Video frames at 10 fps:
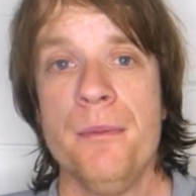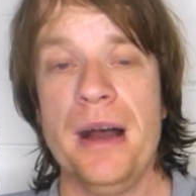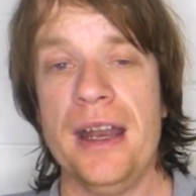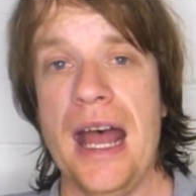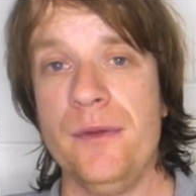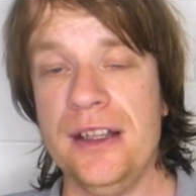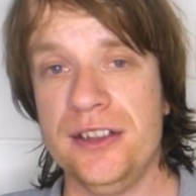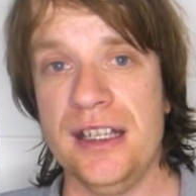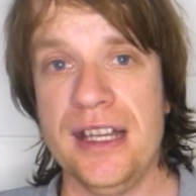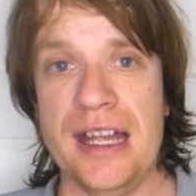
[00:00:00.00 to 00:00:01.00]
But having
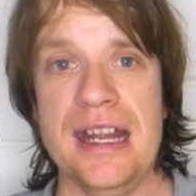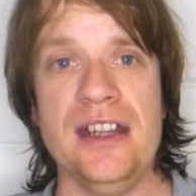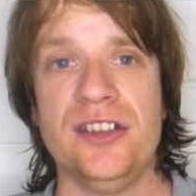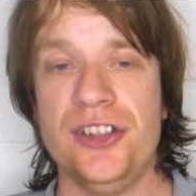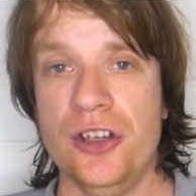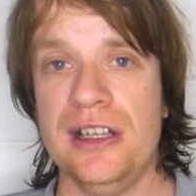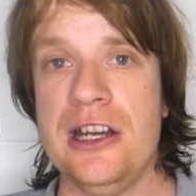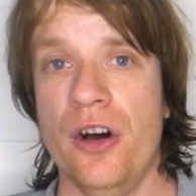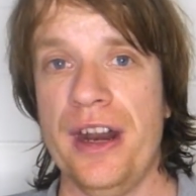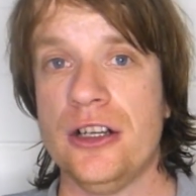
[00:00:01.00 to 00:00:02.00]
said that, it is certainly
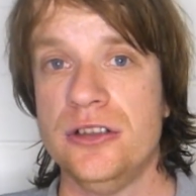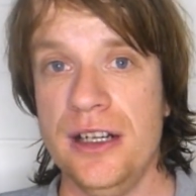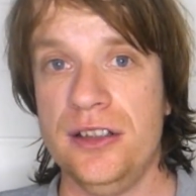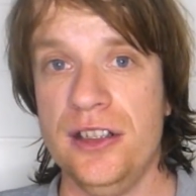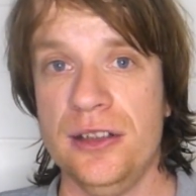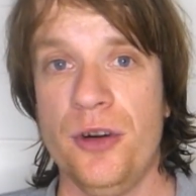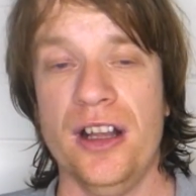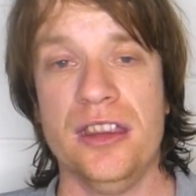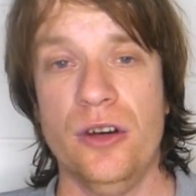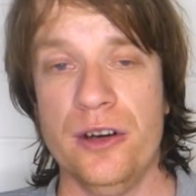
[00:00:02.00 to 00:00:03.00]
not a criticism. I
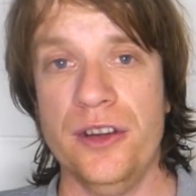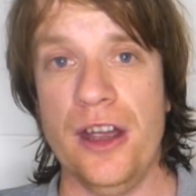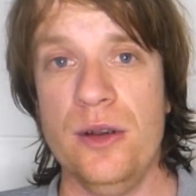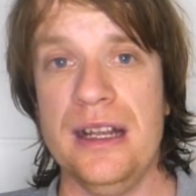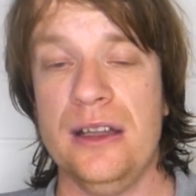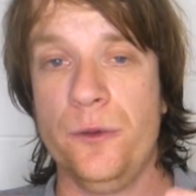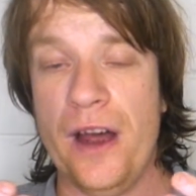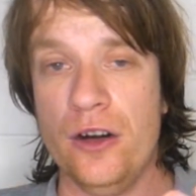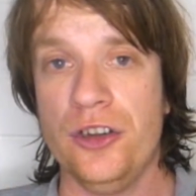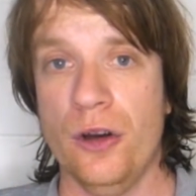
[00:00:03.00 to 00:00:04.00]
thought, though, as
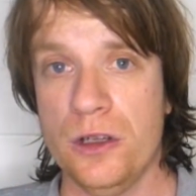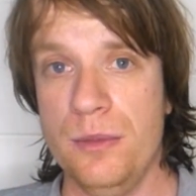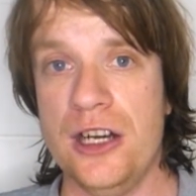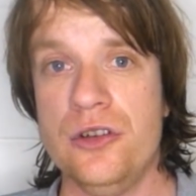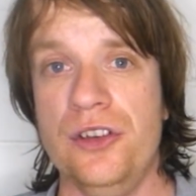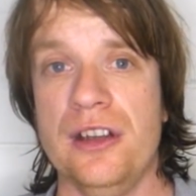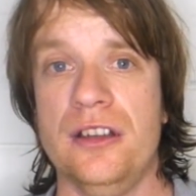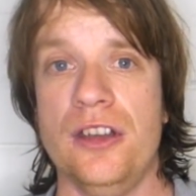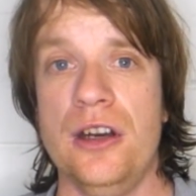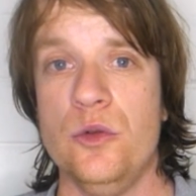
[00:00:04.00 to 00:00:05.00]
far as documentaries are
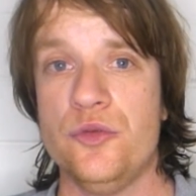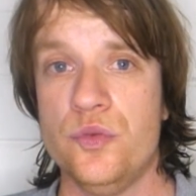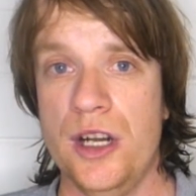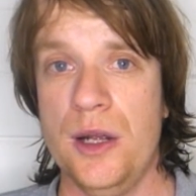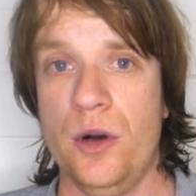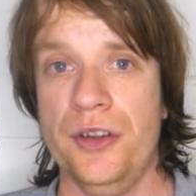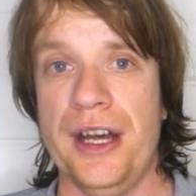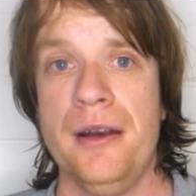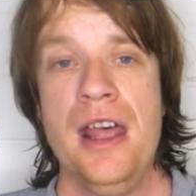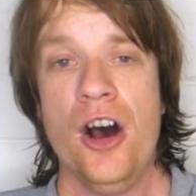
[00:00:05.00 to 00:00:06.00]
concerned, it was really well
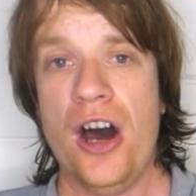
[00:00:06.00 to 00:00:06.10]
done.